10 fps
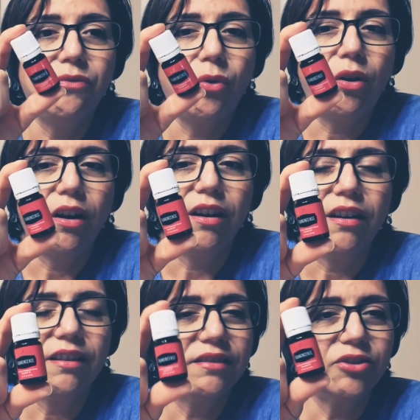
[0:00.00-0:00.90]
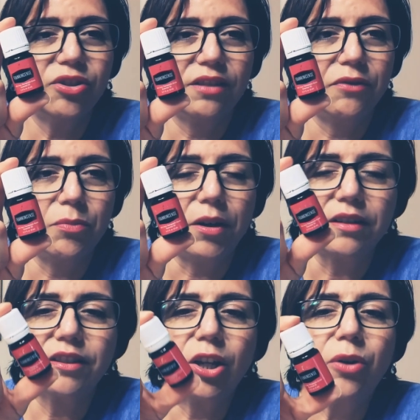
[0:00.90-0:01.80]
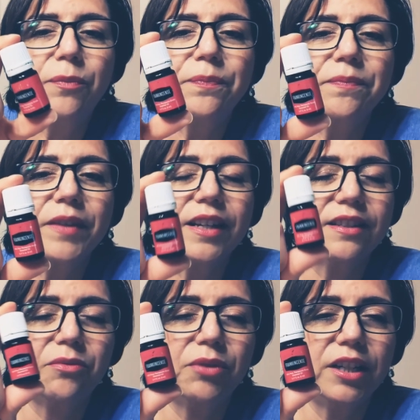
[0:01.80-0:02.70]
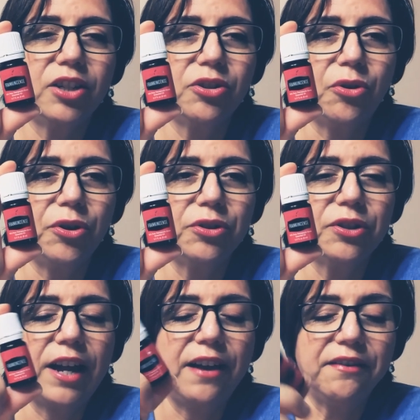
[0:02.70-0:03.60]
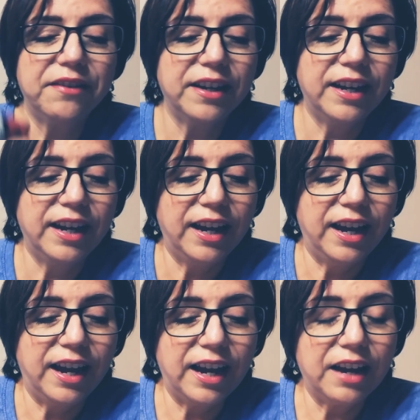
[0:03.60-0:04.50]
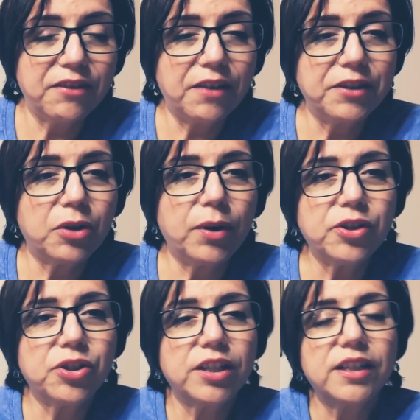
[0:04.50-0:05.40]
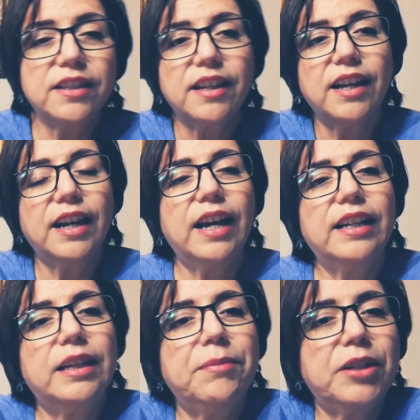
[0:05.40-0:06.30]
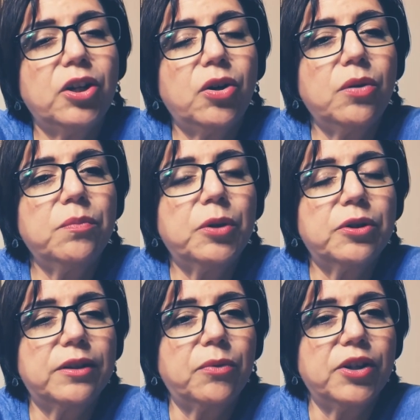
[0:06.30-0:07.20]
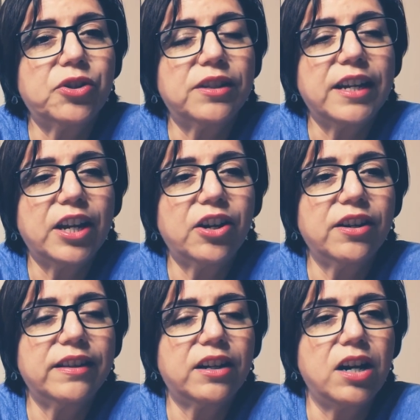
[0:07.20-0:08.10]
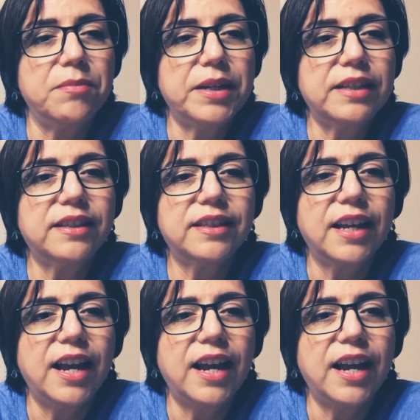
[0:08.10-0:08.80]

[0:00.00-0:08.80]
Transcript: for just a few bucks. So it's a really good oil to have. Uh, if you have any questions, uh, let me know. Post a question here in the comments.